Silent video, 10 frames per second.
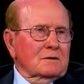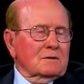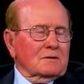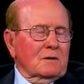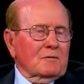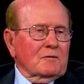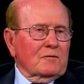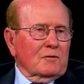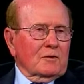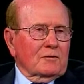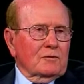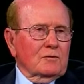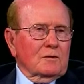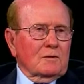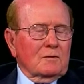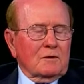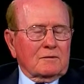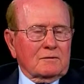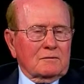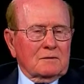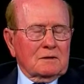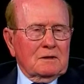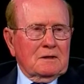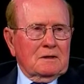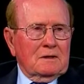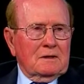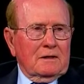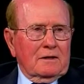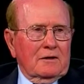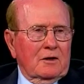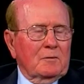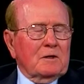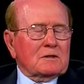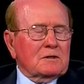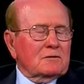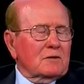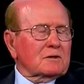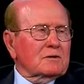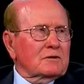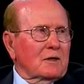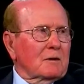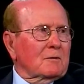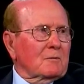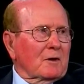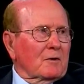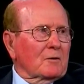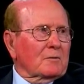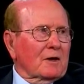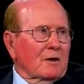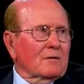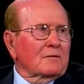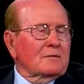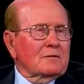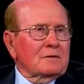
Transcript: the summer of 42, I worked at an airbase construction job in my hometown